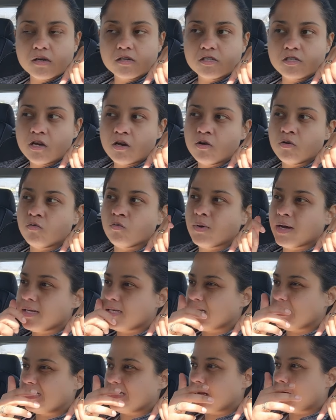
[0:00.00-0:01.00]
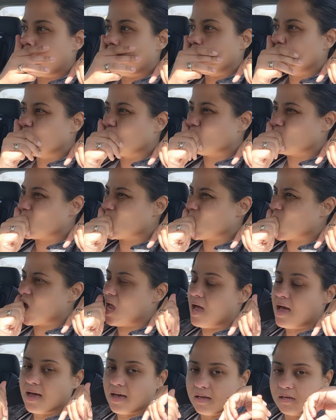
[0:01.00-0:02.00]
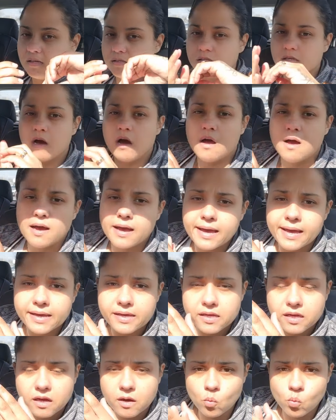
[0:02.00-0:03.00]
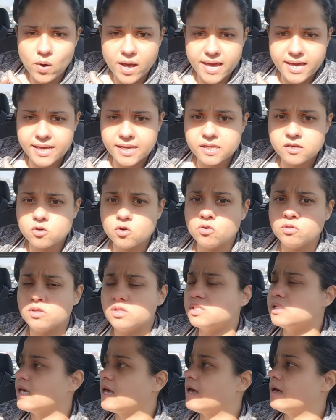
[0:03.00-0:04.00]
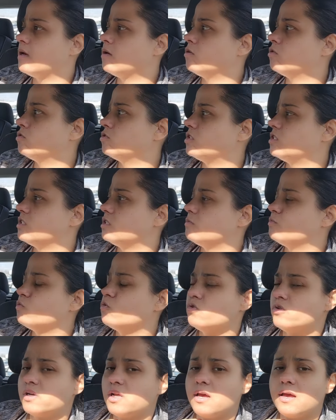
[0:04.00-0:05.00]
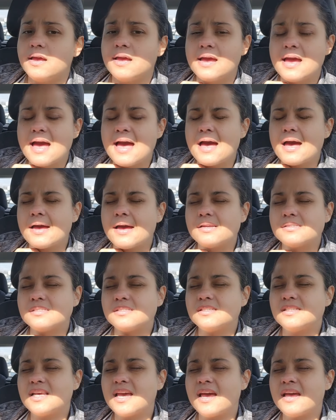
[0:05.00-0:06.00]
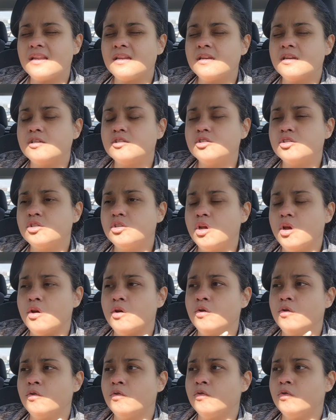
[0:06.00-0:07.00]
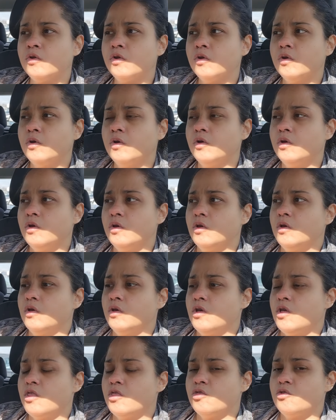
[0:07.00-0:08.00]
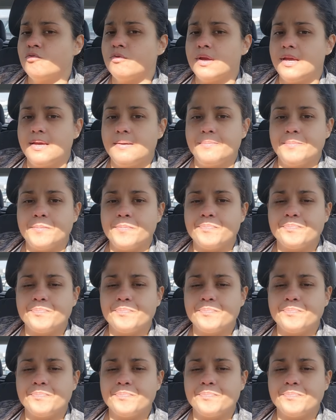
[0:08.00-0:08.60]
So weigh day today. And I weighed on the scales this morning at 10 stone 3.